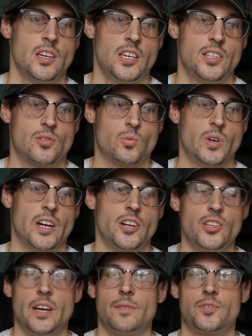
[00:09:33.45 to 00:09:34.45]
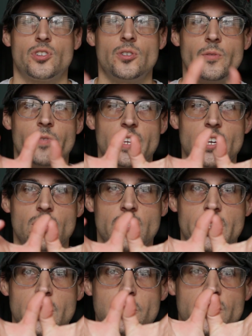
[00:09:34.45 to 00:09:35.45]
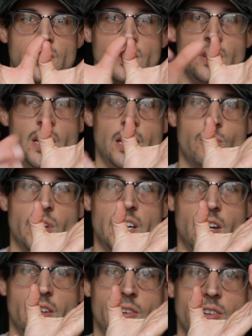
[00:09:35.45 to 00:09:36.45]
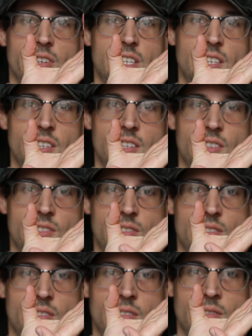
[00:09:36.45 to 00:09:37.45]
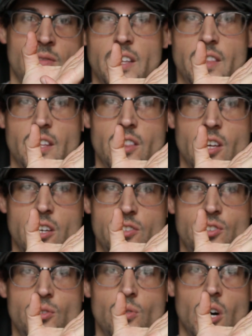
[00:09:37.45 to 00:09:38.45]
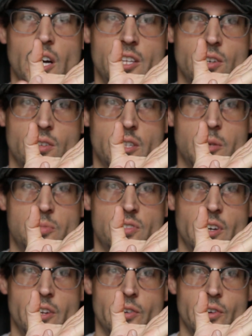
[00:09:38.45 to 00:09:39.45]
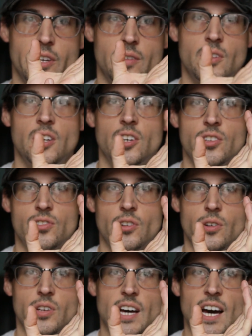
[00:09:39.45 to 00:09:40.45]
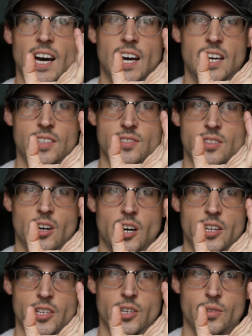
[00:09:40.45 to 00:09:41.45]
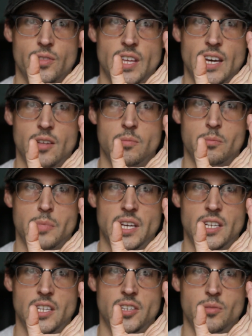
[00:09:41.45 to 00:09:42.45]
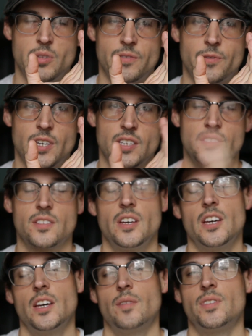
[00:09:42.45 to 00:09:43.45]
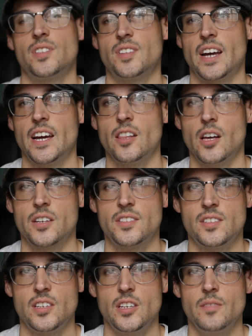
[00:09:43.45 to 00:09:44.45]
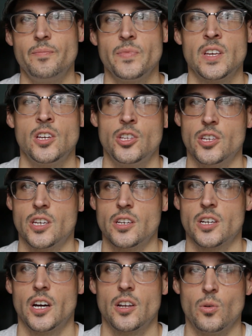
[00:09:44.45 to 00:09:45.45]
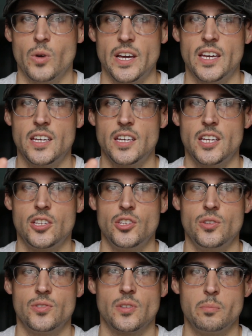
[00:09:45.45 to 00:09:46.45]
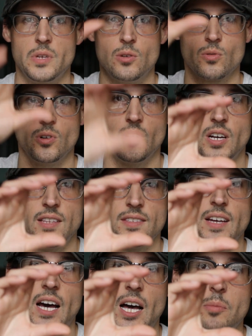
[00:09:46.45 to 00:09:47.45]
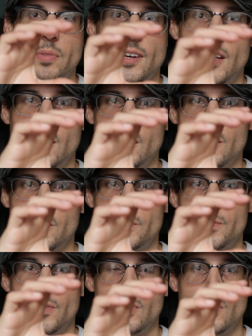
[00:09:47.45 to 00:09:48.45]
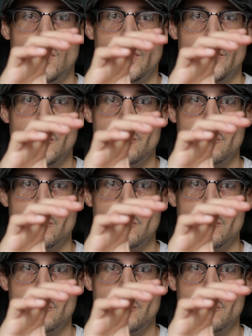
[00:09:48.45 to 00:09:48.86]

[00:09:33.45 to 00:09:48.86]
It's where you have 2 video clips and right under and then the 2 audio clips under it. So it hides the audio that may need to be fixed. If it's a dialogue scene, you can cut away and use a B-roll on top of the